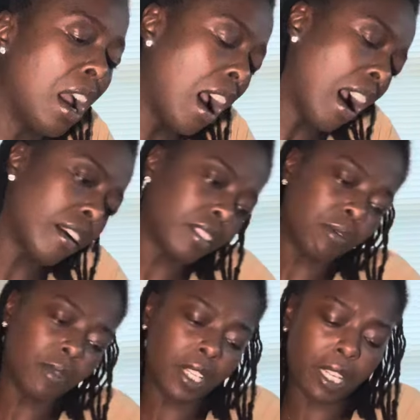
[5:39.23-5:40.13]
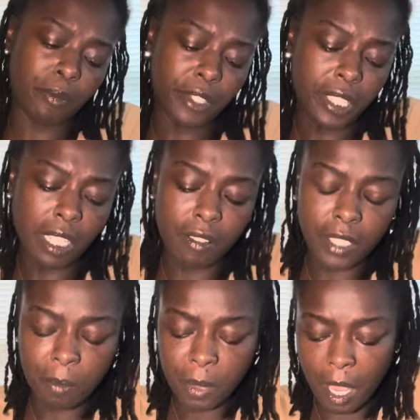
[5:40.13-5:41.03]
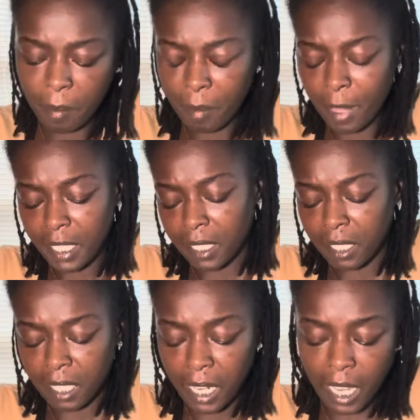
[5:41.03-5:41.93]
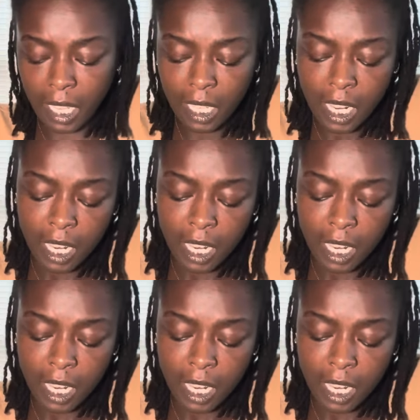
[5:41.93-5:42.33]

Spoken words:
aren't the one that receives some type of message of that.